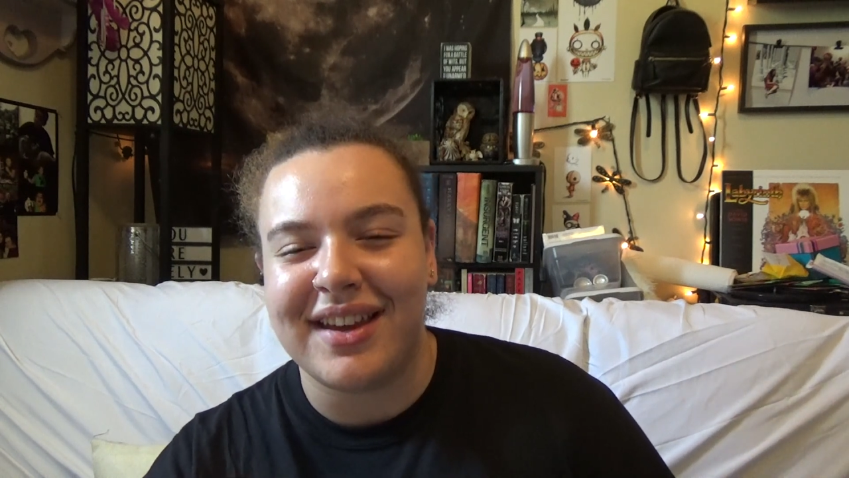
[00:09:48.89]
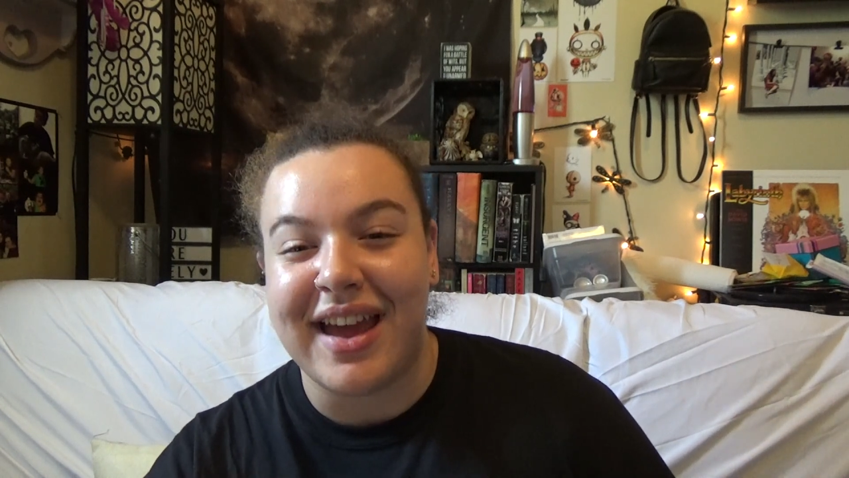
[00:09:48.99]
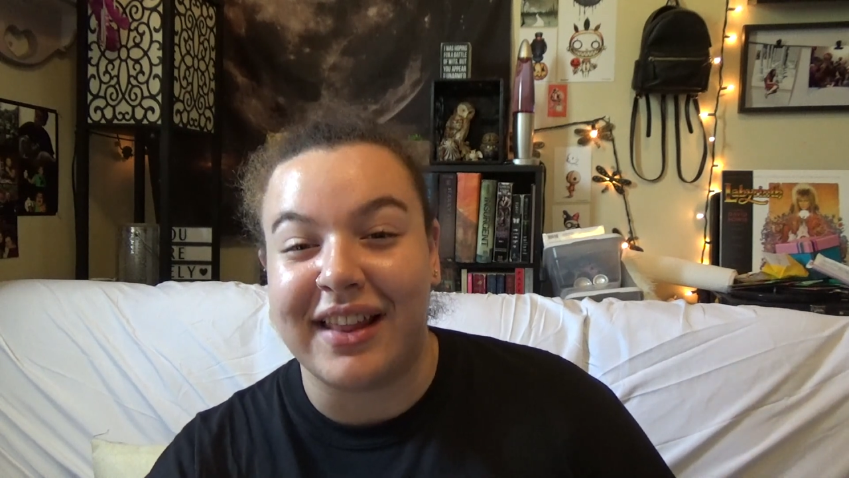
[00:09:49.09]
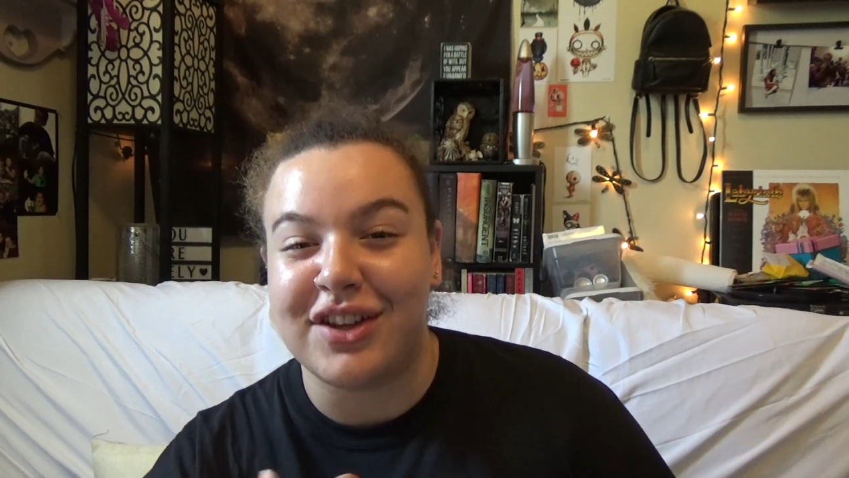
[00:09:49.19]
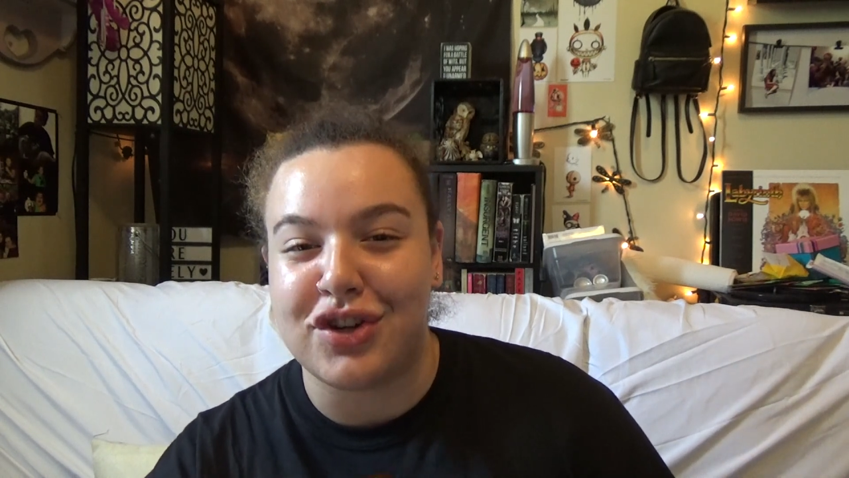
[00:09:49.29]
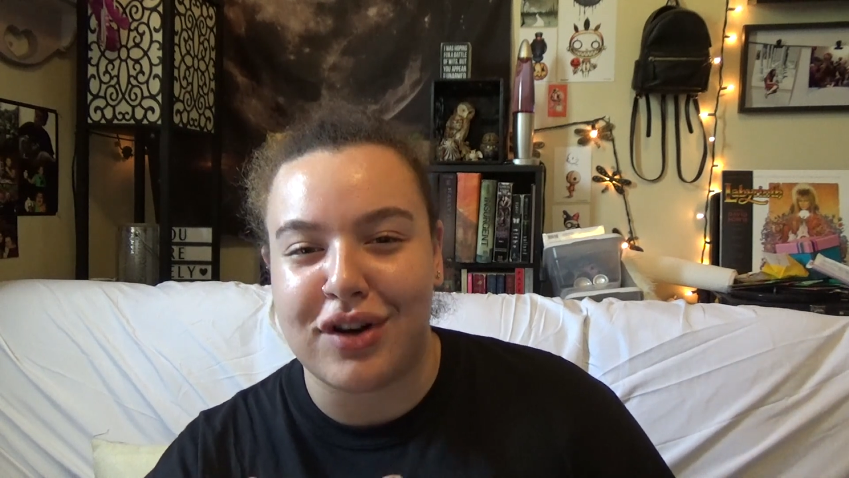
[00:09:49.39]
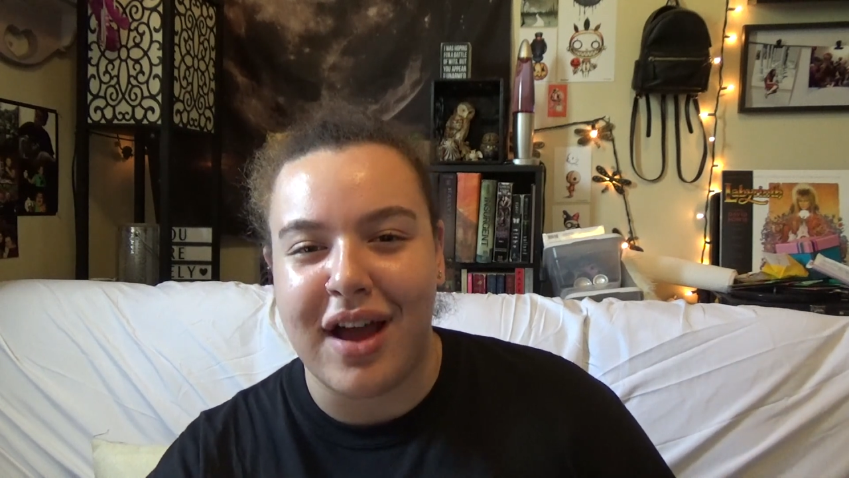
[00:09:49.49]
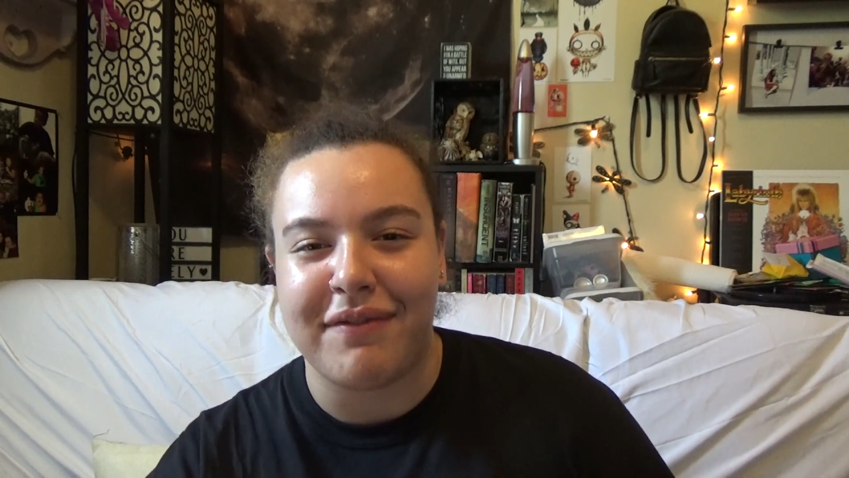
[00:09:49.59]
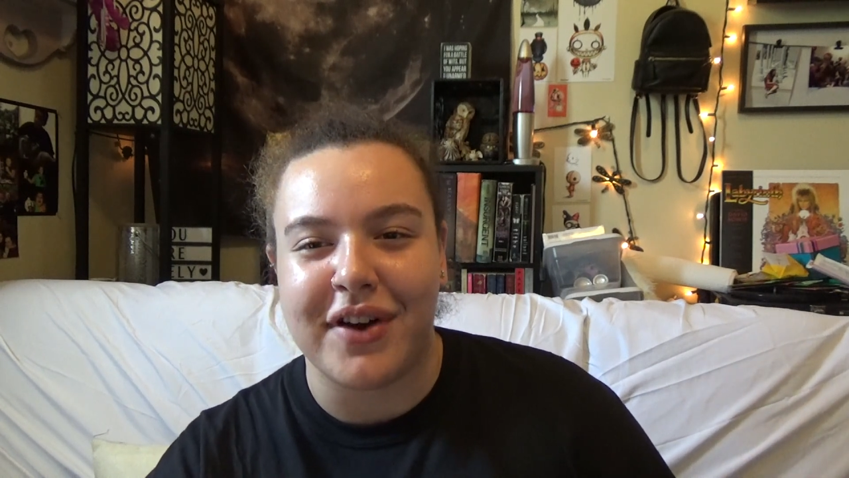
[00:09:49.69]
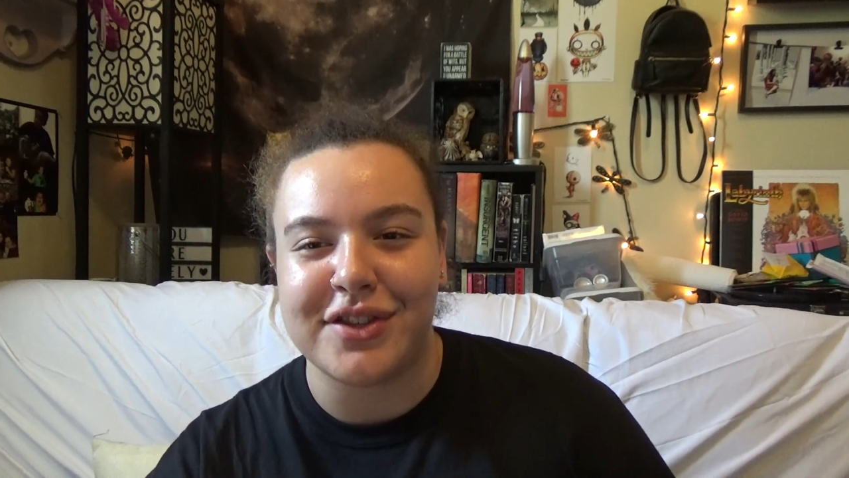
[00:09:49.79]
At least you're
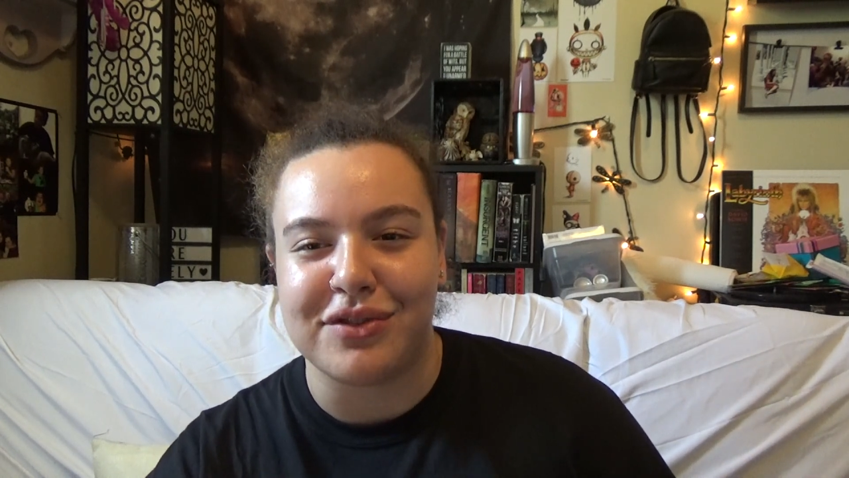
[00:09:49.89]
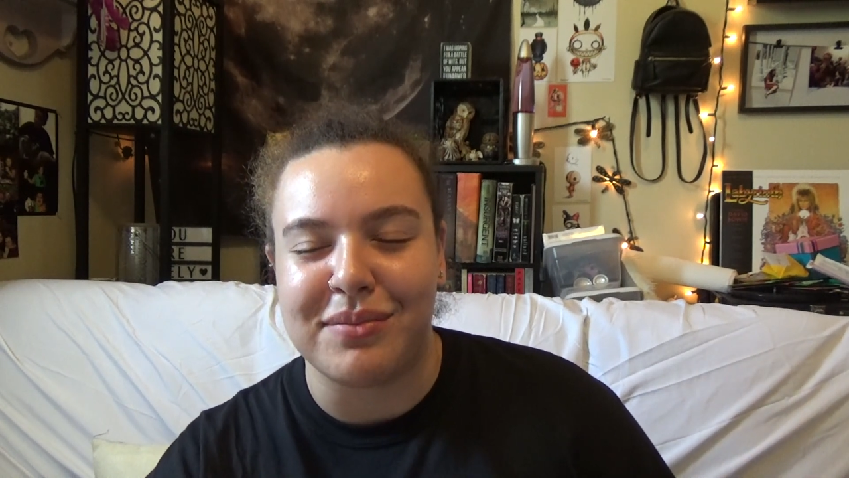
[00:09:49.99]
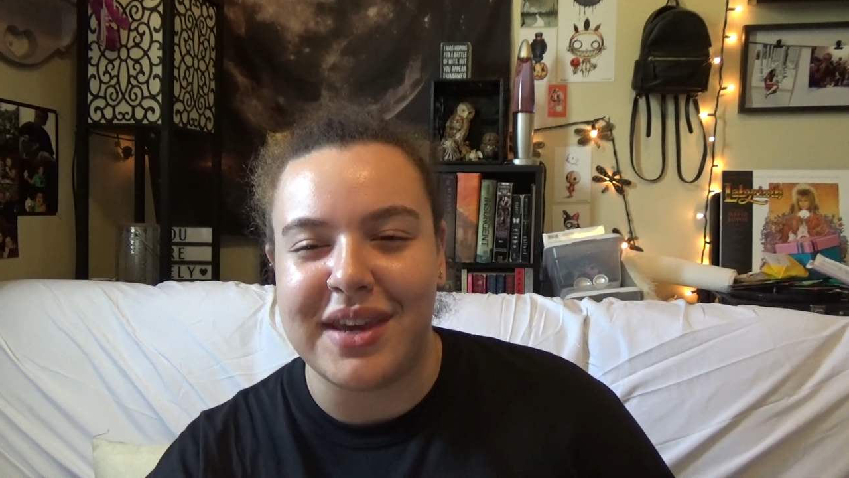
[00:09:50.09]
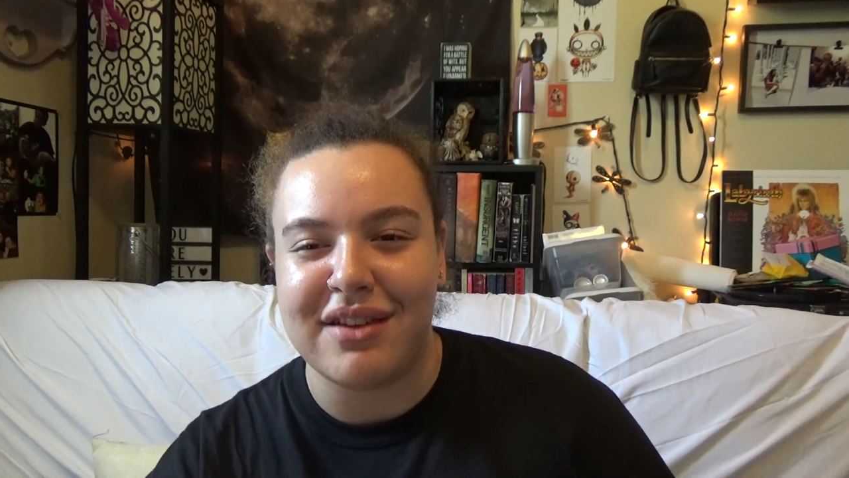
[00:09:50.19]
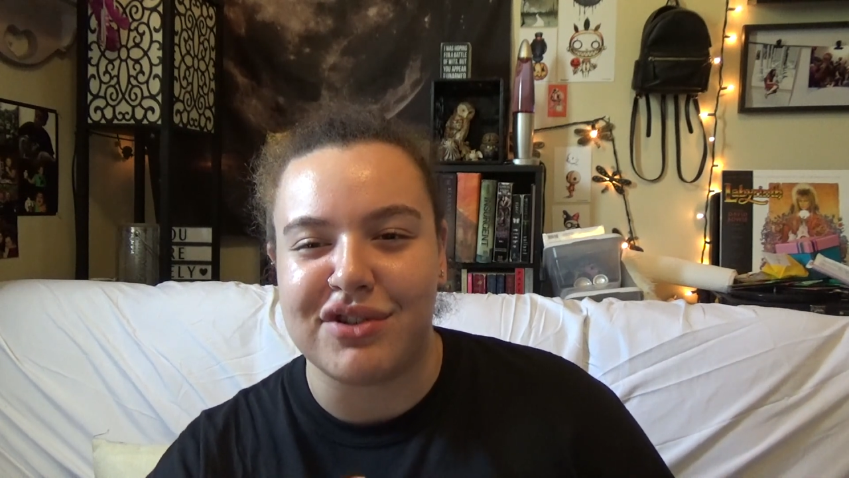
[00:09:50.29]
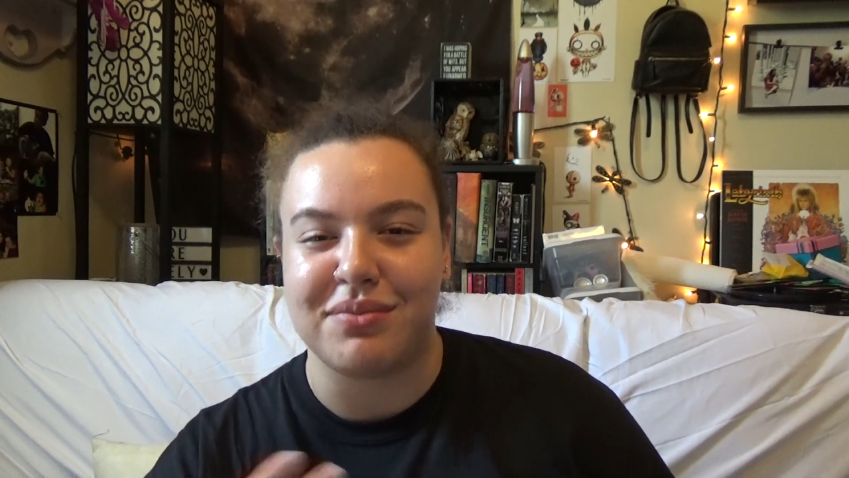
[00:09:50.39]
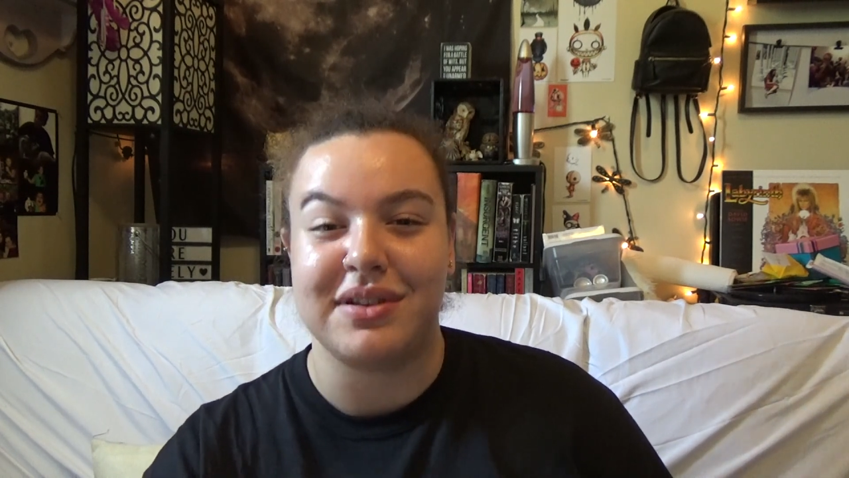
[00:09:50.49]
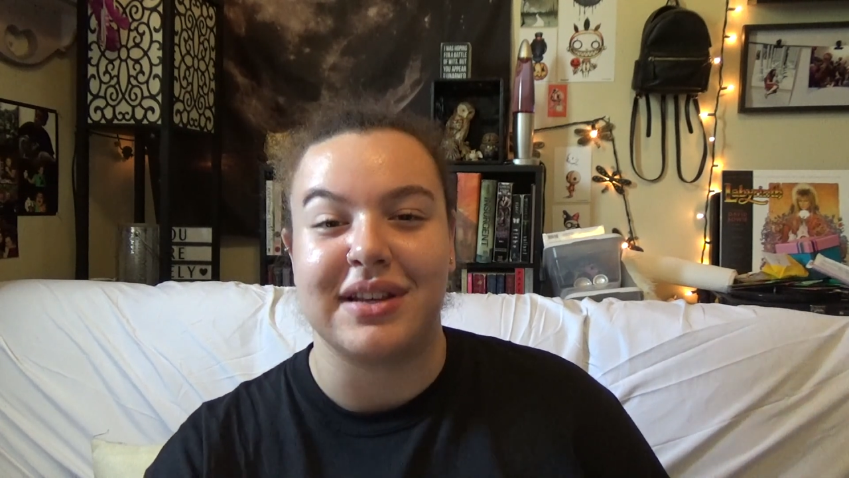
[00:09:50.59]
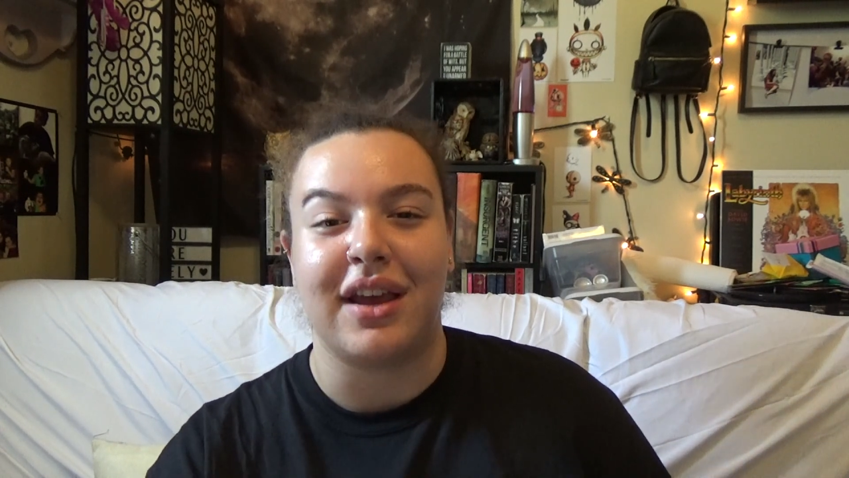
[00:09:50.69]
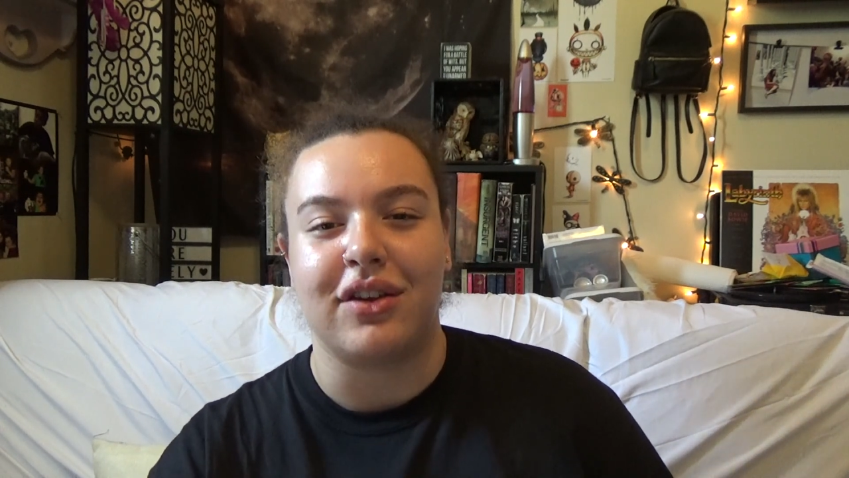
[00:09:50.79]
not friends with me, which
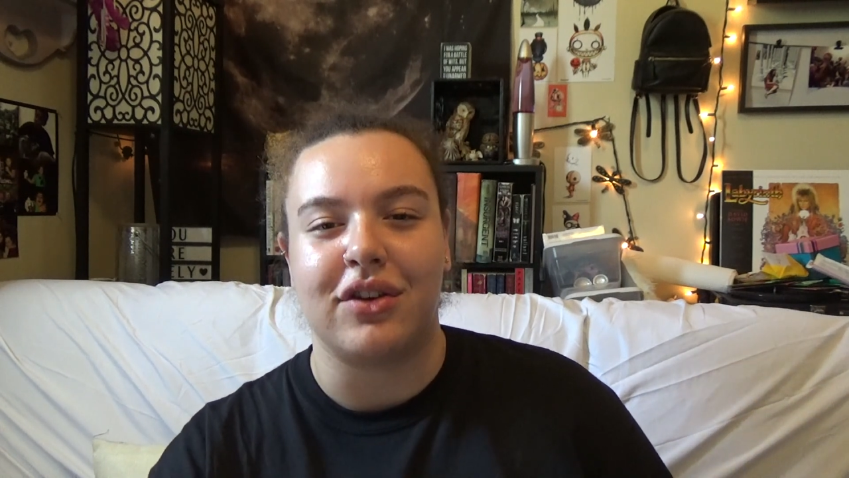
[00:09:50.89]
means, like,